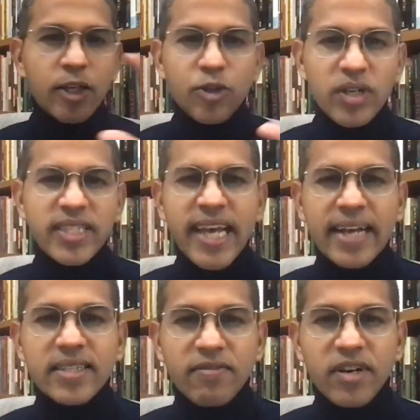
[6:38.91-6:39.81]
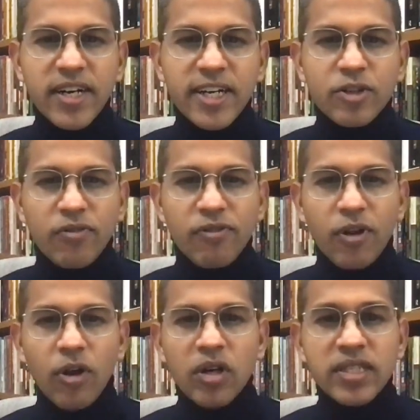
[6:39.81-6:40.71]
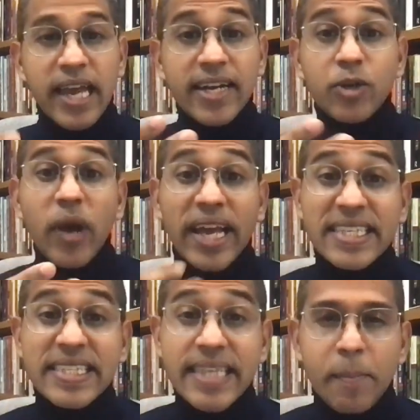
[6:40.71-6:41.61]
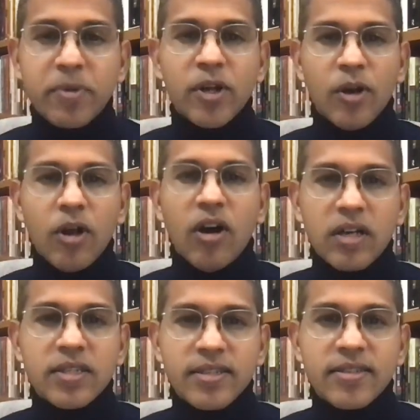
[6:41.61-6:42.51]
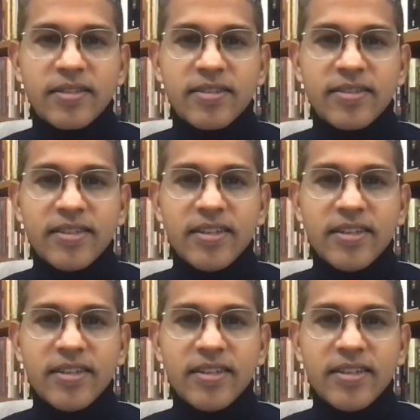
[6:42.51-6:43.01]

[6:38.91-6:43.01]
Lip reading: to reject the verdict of loss and to accept loss.